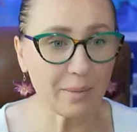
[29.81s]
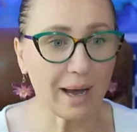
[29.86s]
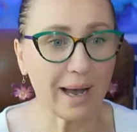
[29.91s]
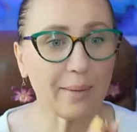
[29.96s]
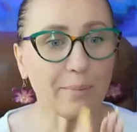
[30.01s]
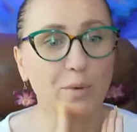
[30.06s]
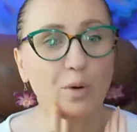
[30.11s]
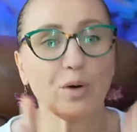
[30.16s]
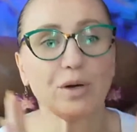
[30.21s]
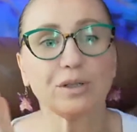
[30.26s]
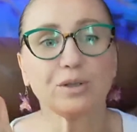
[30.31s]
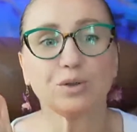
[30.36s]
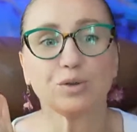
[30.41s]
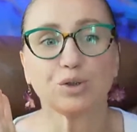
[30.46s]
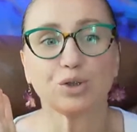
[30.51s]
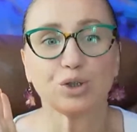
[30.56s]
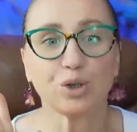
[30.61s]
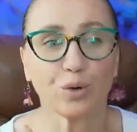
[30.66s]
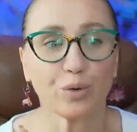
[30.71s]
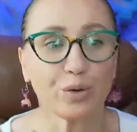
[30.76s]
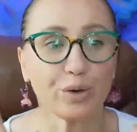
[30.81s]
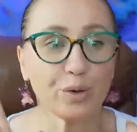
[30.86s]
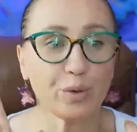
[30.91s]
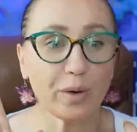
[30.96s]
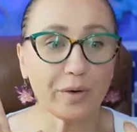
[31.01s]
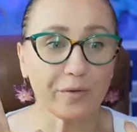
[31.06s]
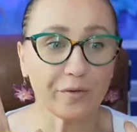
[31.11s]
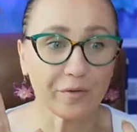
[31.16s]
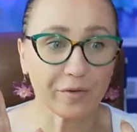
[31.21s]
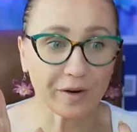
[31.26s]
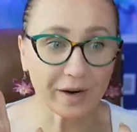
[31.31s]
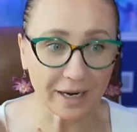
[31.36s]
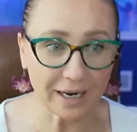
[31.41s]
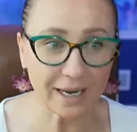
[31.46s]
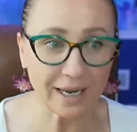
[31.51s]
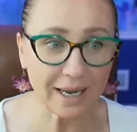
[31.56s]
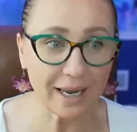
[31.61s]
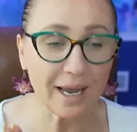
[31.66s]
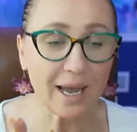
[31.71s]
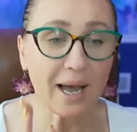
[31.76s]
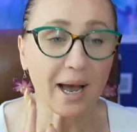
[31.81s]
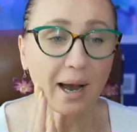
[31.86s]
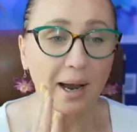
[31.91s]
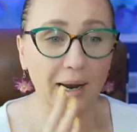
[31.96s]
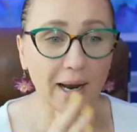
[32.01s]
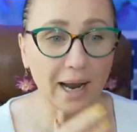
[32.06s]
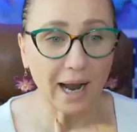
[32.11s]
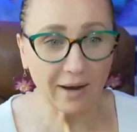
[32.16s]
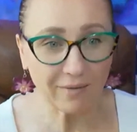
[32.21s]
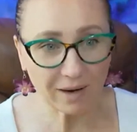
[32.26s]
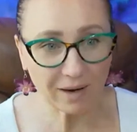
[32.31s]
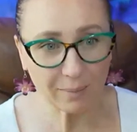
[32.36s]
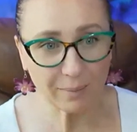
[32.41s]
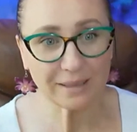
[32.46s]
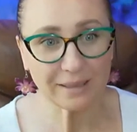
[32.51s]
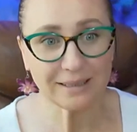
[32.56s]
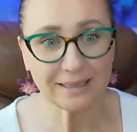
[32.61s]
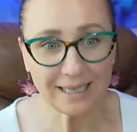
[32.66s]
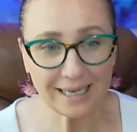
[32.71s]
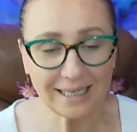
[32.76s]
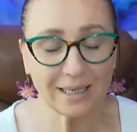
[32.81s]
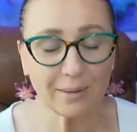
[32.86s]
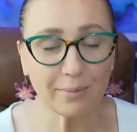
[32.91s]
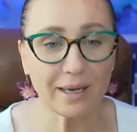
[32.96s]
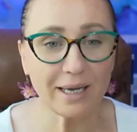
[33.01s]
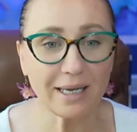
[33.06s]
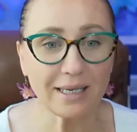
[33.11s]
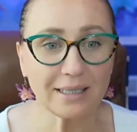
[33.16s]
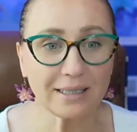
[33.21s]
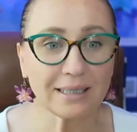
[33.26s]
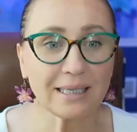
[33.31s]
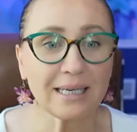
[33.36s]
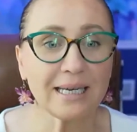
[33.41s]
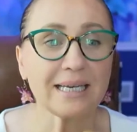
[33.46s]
I'm going to show you a free government database